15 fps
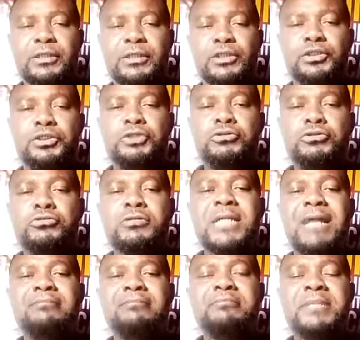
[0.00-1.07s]
you
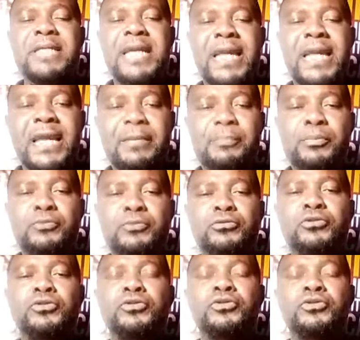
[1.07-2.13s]
can be
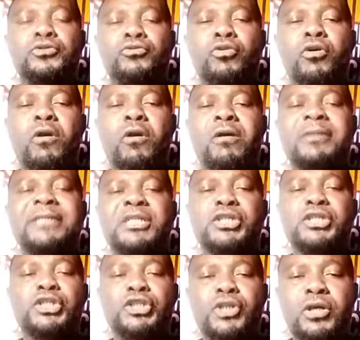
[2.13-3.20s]
able to call the
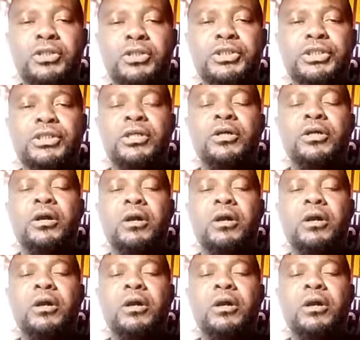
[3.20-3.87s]
shots